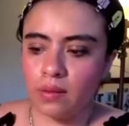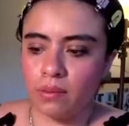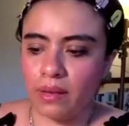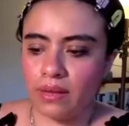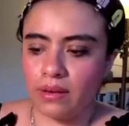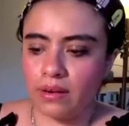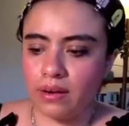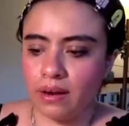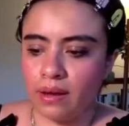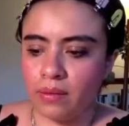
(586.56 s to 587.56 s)
but
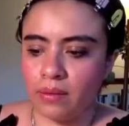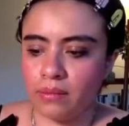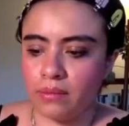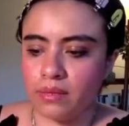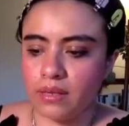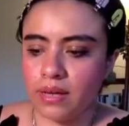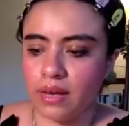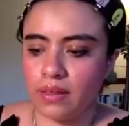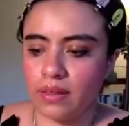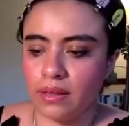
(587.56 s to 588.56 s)
I
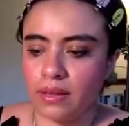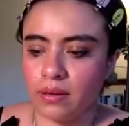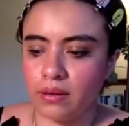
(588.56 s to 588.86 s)
think